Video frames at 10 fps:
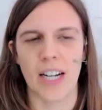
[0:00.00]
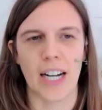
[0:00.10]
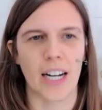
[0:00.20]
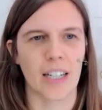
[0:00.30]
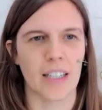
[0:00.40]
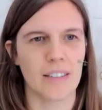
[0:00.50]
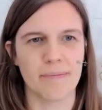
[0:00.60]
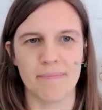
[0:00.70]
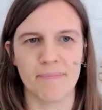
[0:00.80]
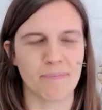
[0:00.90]
Uh,
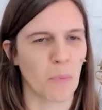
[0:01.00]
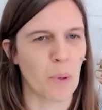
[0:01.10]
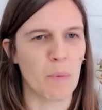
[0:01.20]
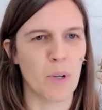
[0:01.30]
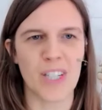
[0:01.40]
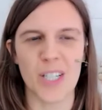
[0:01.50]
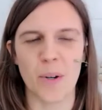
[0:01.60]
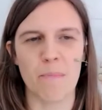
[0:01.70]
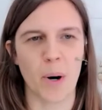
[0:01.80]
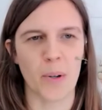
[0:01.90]
we moved into
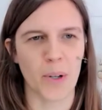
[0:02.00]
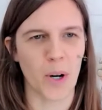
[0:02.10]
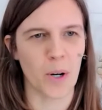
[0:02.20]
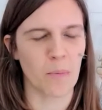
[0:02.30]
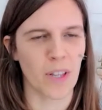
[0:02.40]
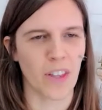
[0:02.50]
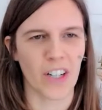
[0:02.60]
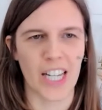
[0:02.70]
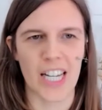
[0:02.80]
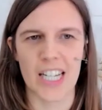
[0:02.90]
a motorhome with our
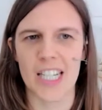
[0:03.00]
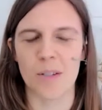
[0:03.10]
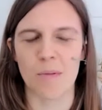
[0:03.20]
kids,